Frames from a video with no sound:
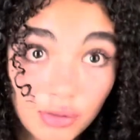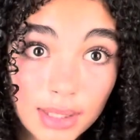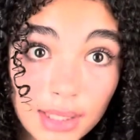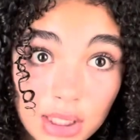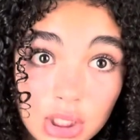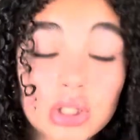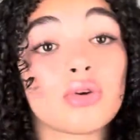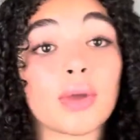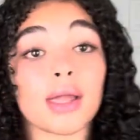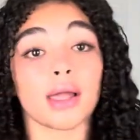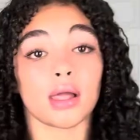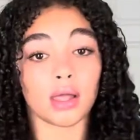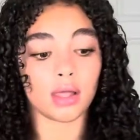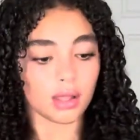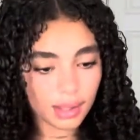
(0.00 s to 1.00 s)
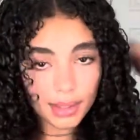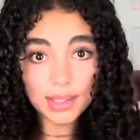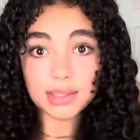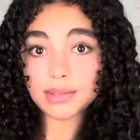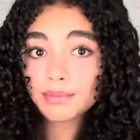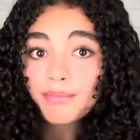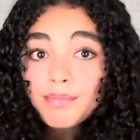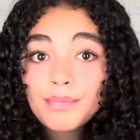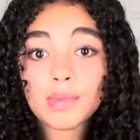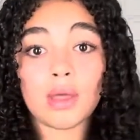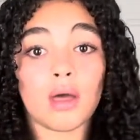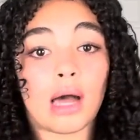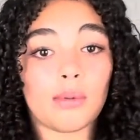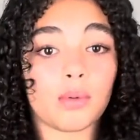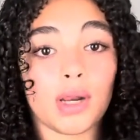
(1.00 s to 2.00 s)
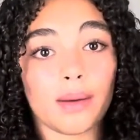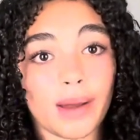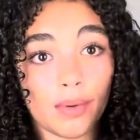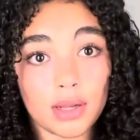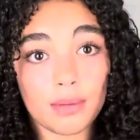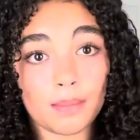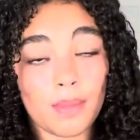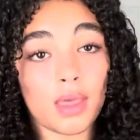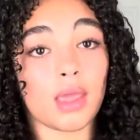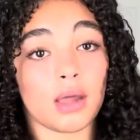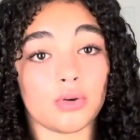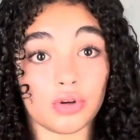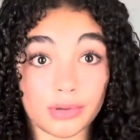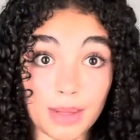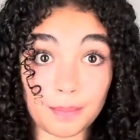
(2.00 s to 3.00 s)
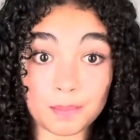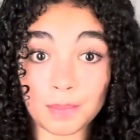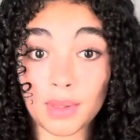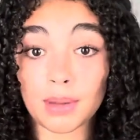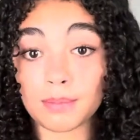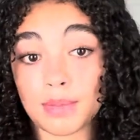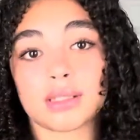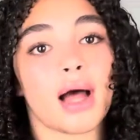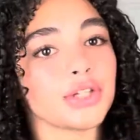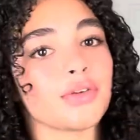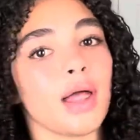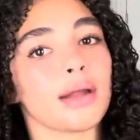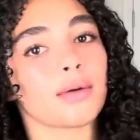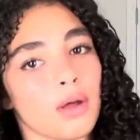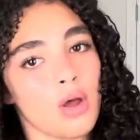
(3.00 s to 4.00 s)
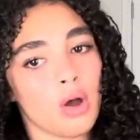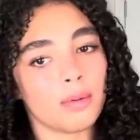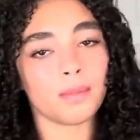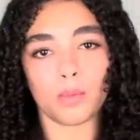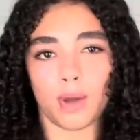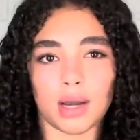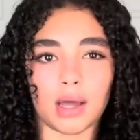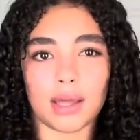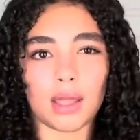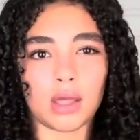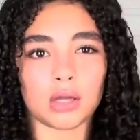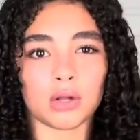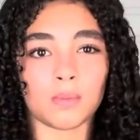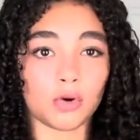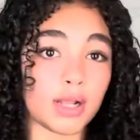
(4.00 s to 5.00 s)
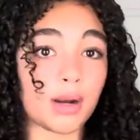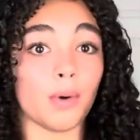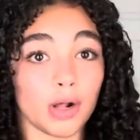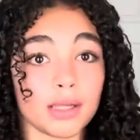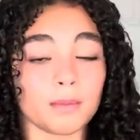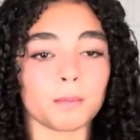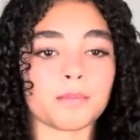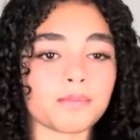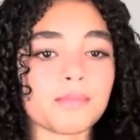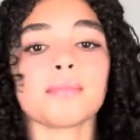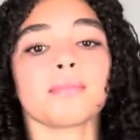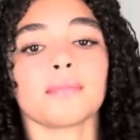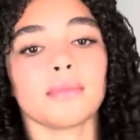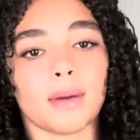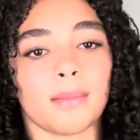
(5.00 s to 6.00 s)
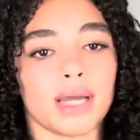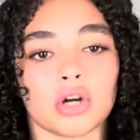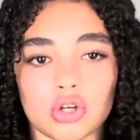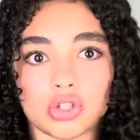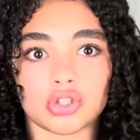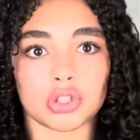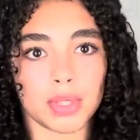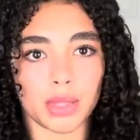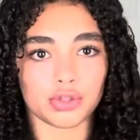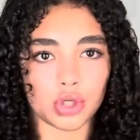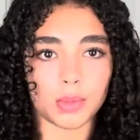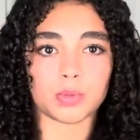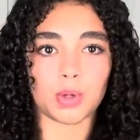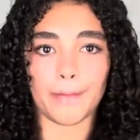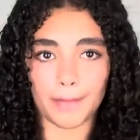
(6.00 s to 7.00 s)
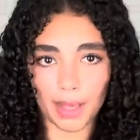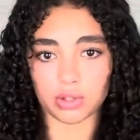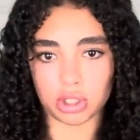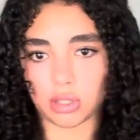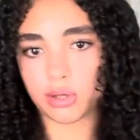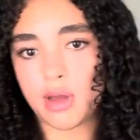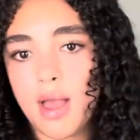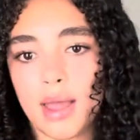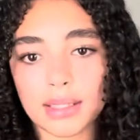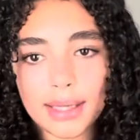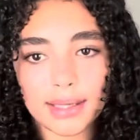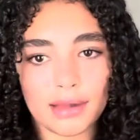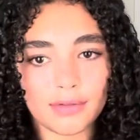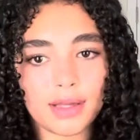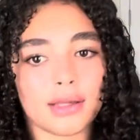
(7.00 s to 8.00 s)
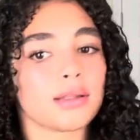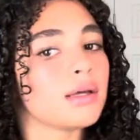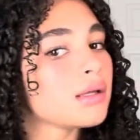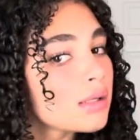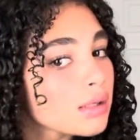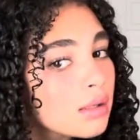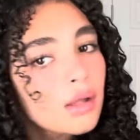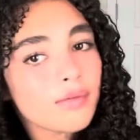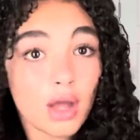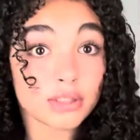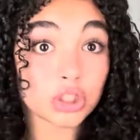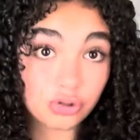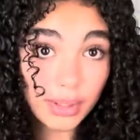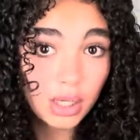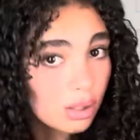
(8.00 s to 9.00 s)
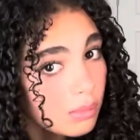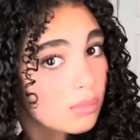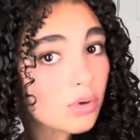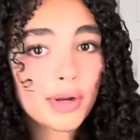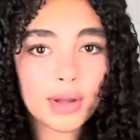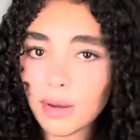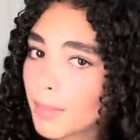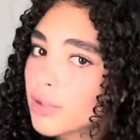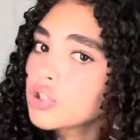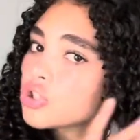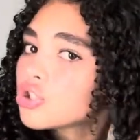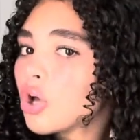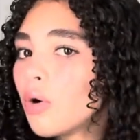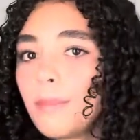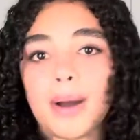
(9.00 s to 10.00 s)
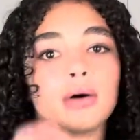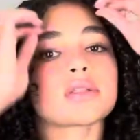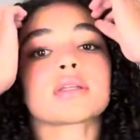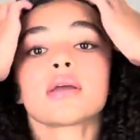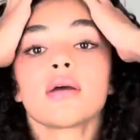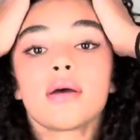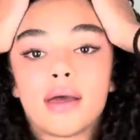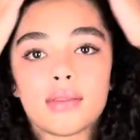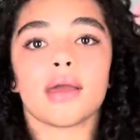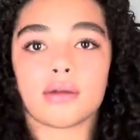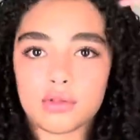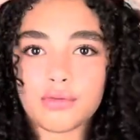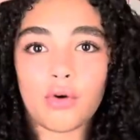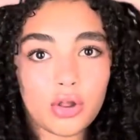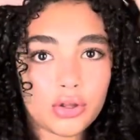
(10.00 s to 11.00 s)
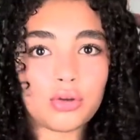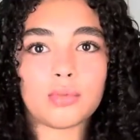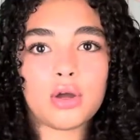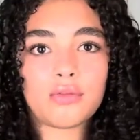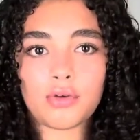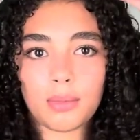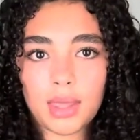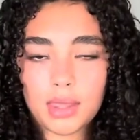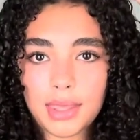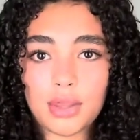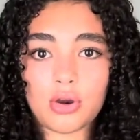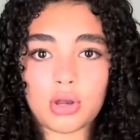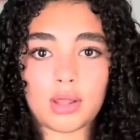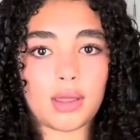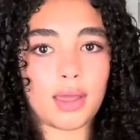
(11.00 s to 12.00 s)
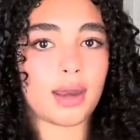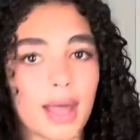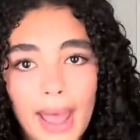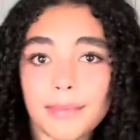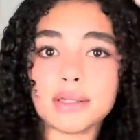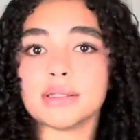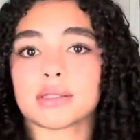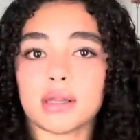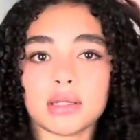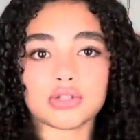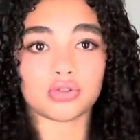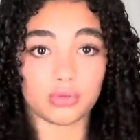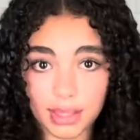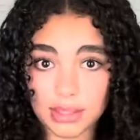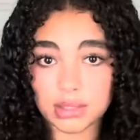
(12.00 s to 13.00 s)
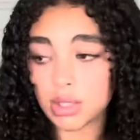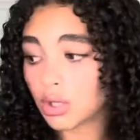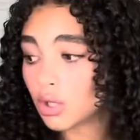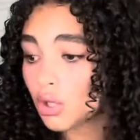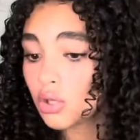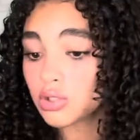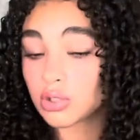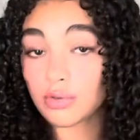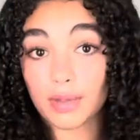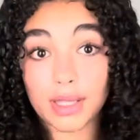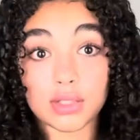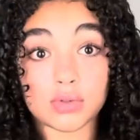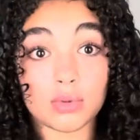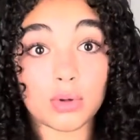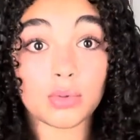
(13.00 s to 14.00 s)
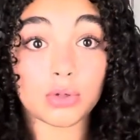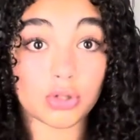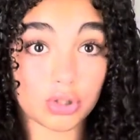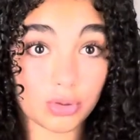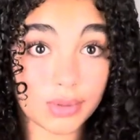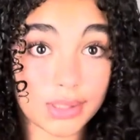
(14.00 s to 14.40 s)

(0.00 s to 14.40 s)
like doing is I will put it in my bonnet and go to bed. Because I just feel like when I put it in a bonnet, my curls just become so much more bouncier, and like I feel like they also shrink more, but they're just so bouncy, and like the volume from like here happens and it's great. So that's what we're doing